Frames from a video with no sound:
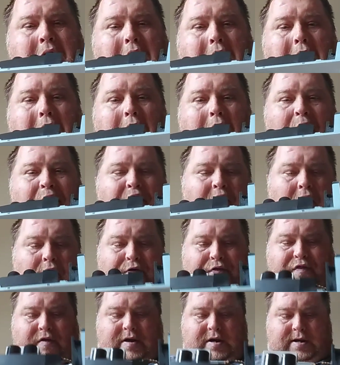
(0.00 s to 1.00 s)
Other
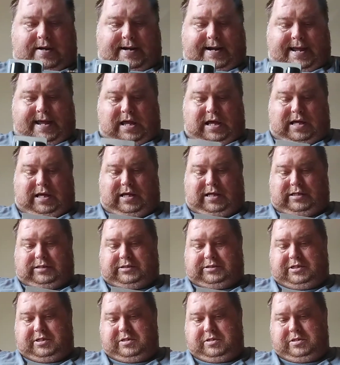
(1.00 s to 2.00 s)
than
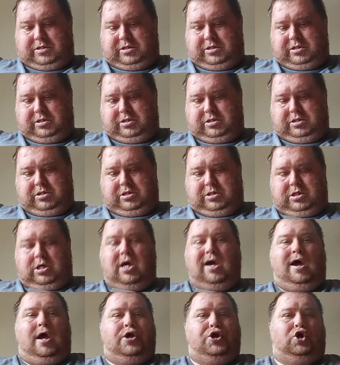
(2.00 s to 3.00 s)
that,
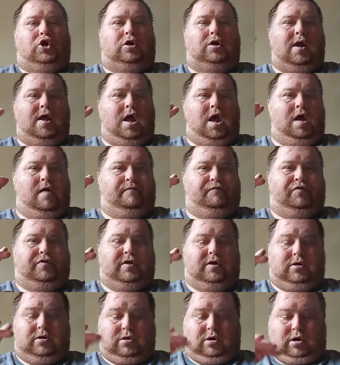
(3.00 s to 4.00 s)
you're going to have
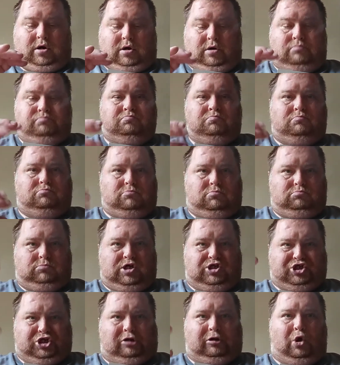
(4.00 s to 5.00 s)
the,
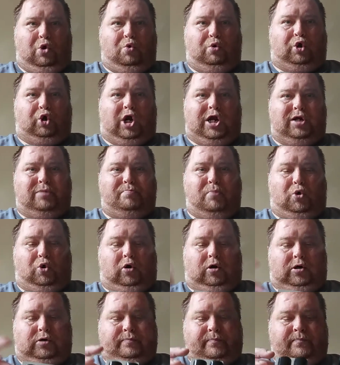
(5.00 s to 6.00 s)
it's a low-grade
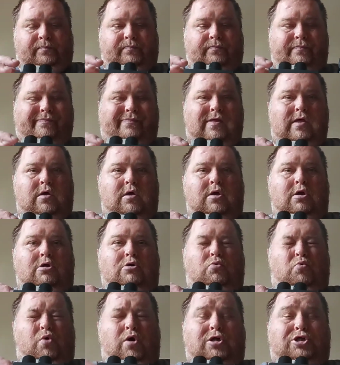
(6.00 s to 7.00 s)
board,
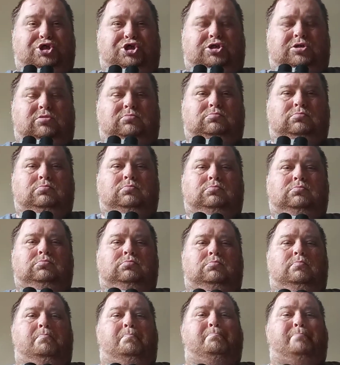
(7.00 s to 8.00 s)
which
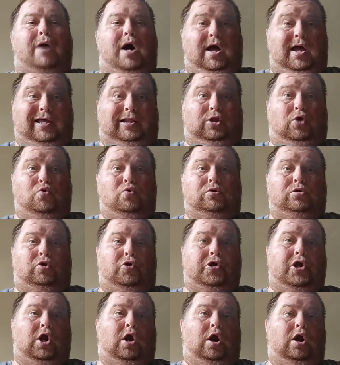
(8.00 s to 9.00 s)
my local
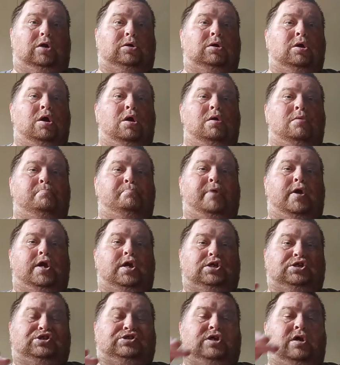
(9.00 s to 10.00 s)
yard
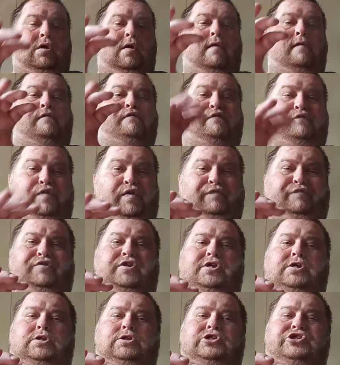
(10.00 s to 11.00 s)
pays
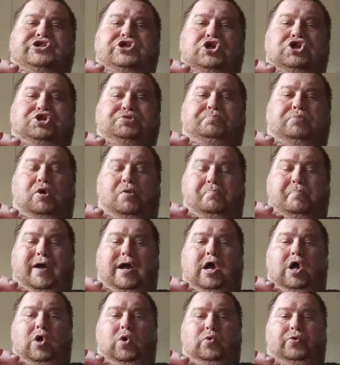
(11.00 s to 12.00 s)
15 cents per
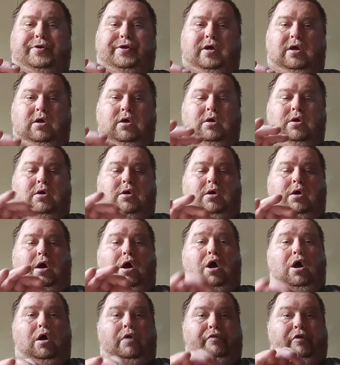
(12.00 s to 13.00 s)
pound
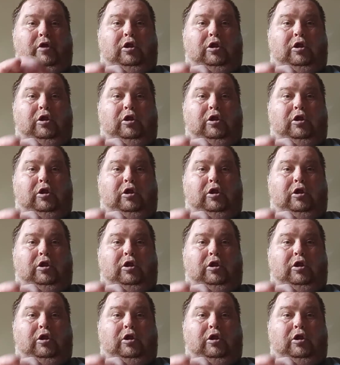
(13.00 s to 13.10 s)
on the